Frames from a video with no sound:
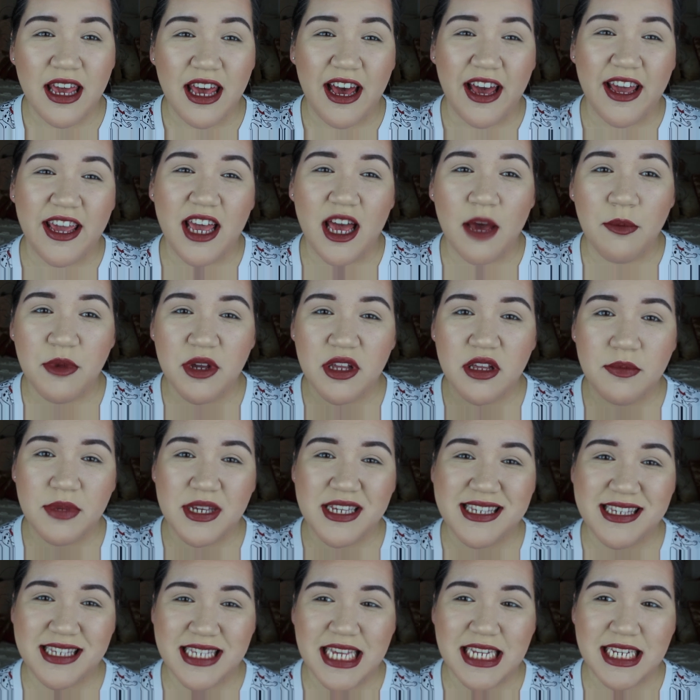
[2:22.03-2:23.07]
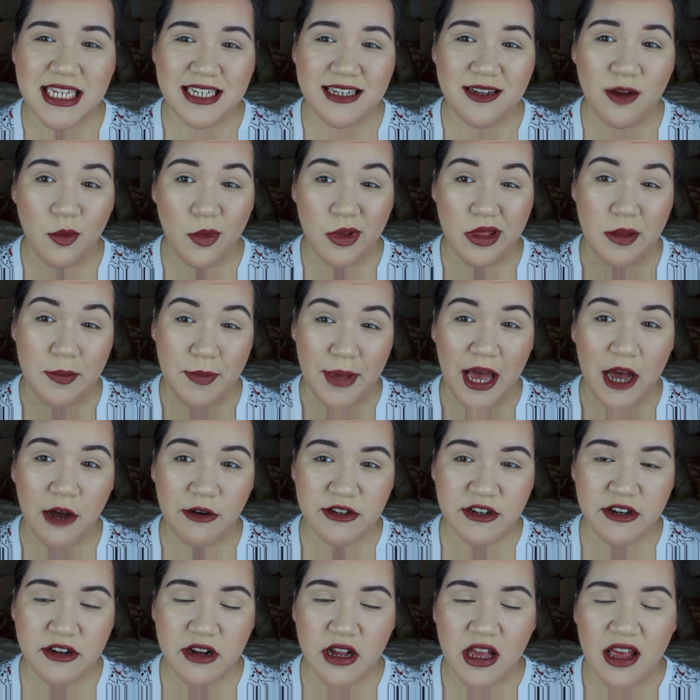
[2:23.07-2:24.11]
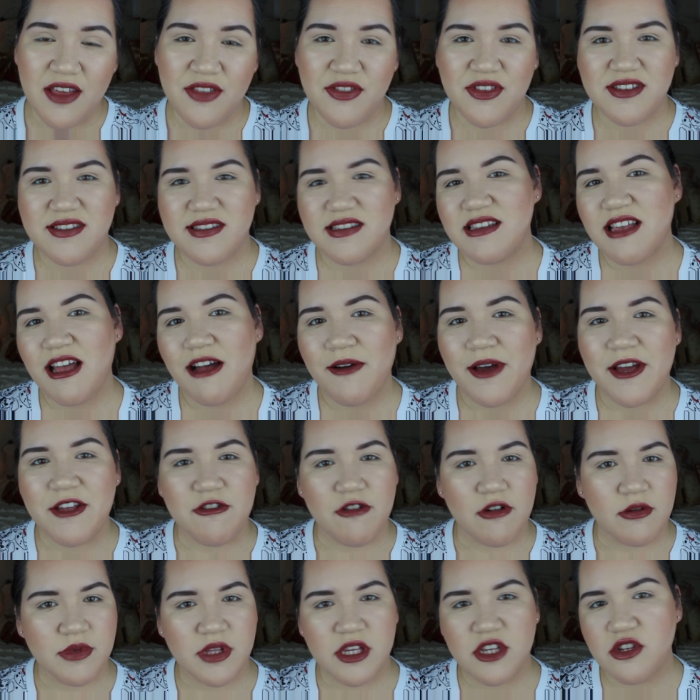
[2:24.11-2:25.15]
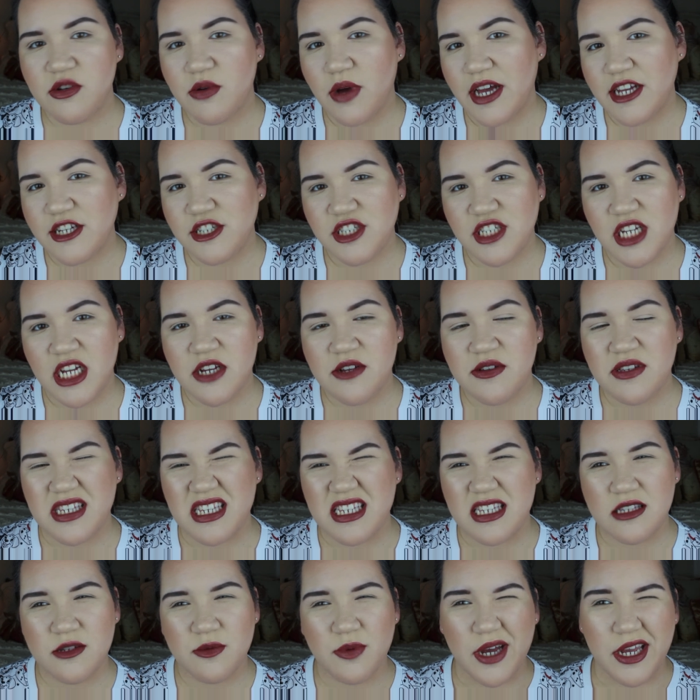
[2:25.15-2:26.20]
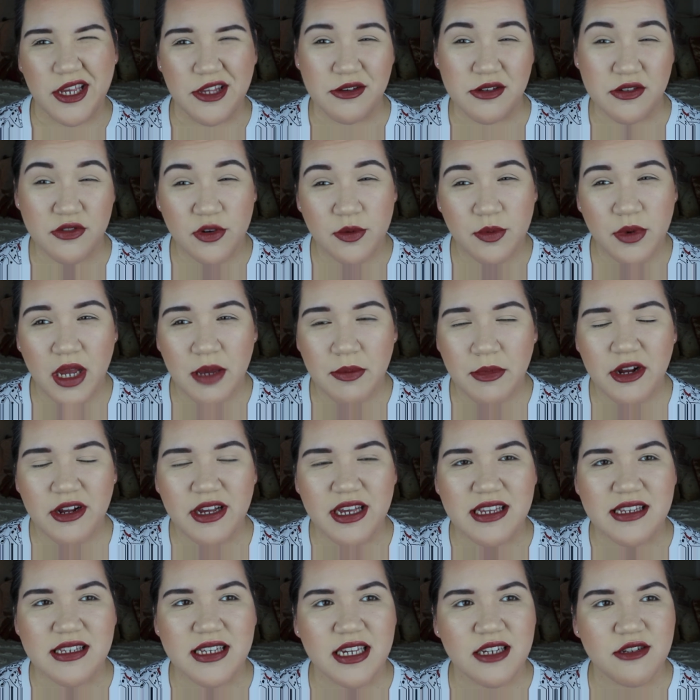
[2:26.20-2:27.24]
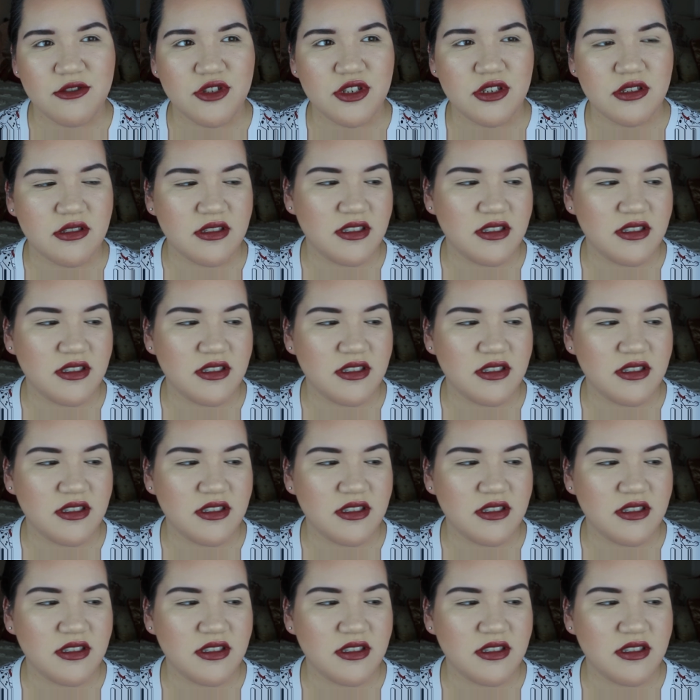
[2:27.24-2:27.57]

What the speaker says: I am going to be setting it with a powder. This is how I normally do eyeshadows. This is what I use for primer, because I